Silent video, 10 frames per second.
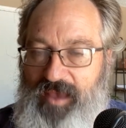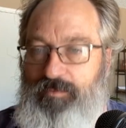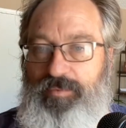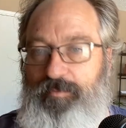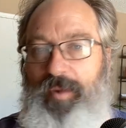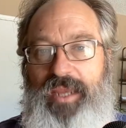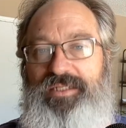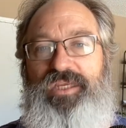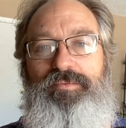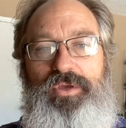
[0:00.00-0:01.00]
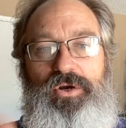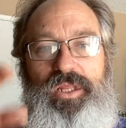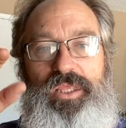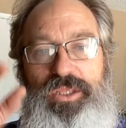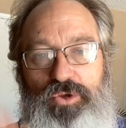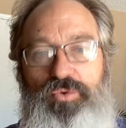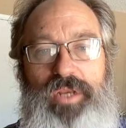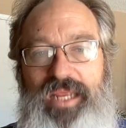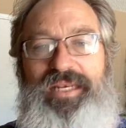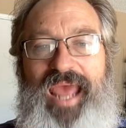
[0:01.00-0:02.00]
man's community. You
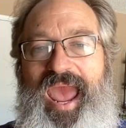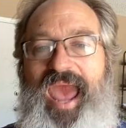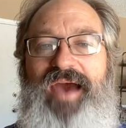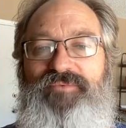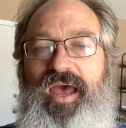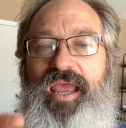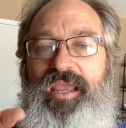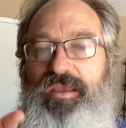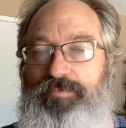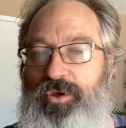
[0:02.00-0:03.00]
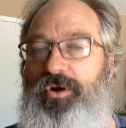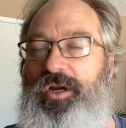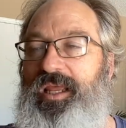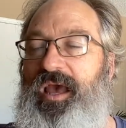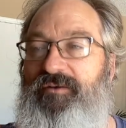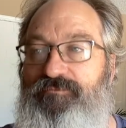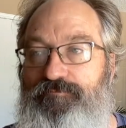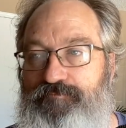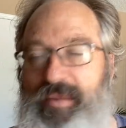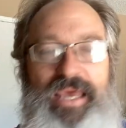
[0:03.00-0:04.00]
need to have a community of
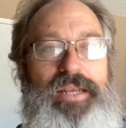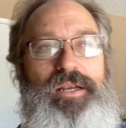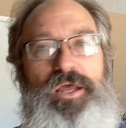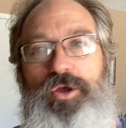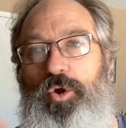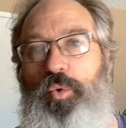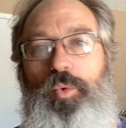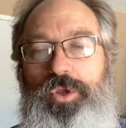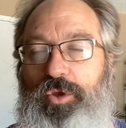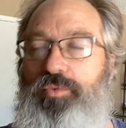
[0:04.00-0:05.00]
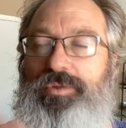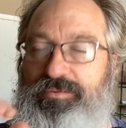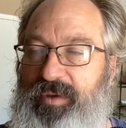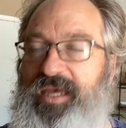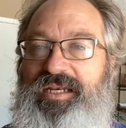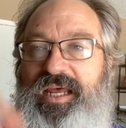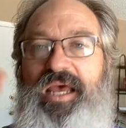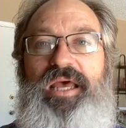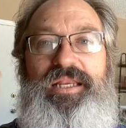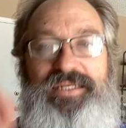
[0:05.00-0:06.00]
men who you spend
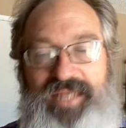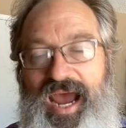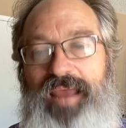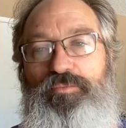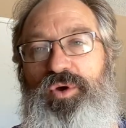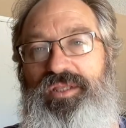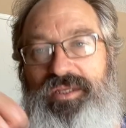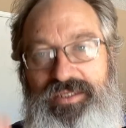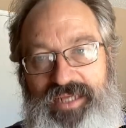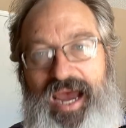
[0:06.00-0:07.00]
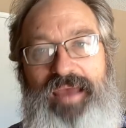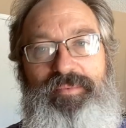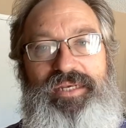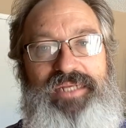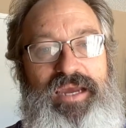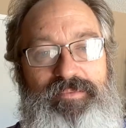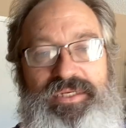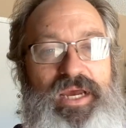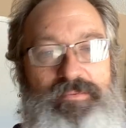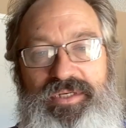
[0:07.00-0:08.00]
time with, time and time and
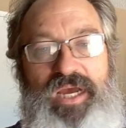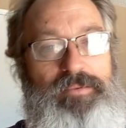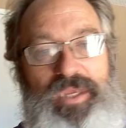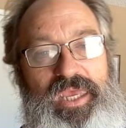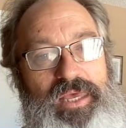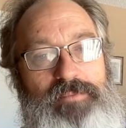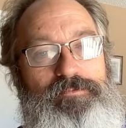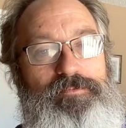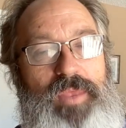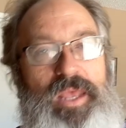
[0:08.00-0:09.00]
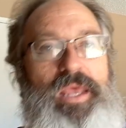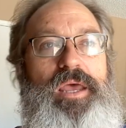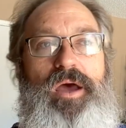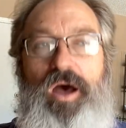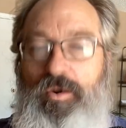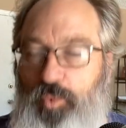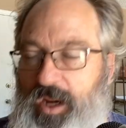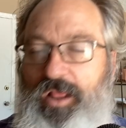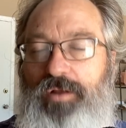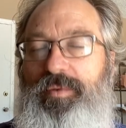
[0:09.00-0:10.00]
time and time again.
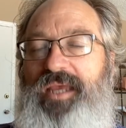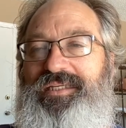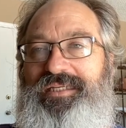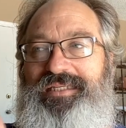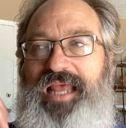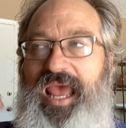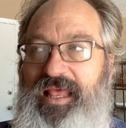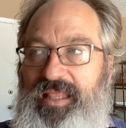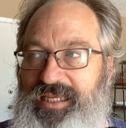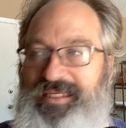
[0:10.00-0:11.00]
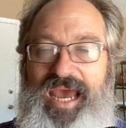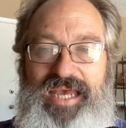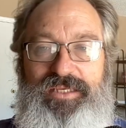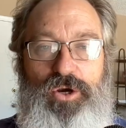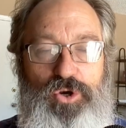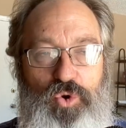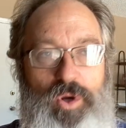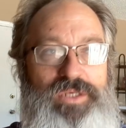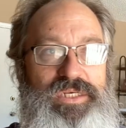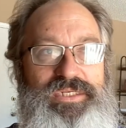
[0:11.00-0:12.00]
Regular basis, and these guys are
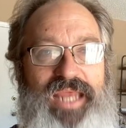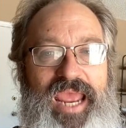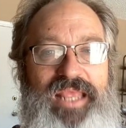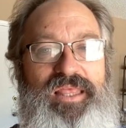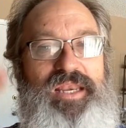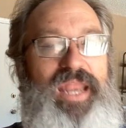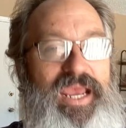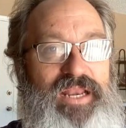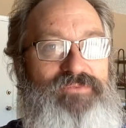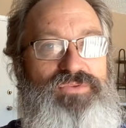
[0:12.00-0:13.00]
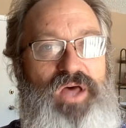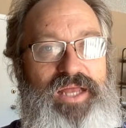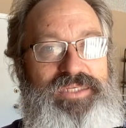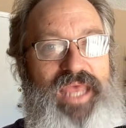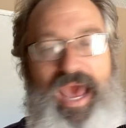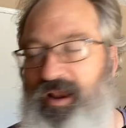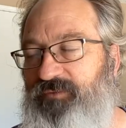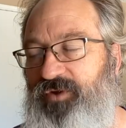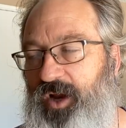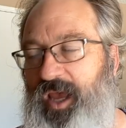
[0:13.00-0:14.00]
going to take the negative thoughts out
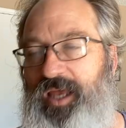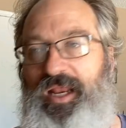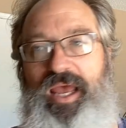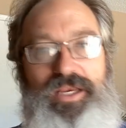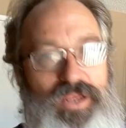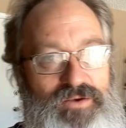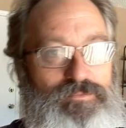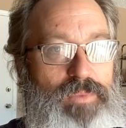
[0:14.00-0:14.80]
of your head and can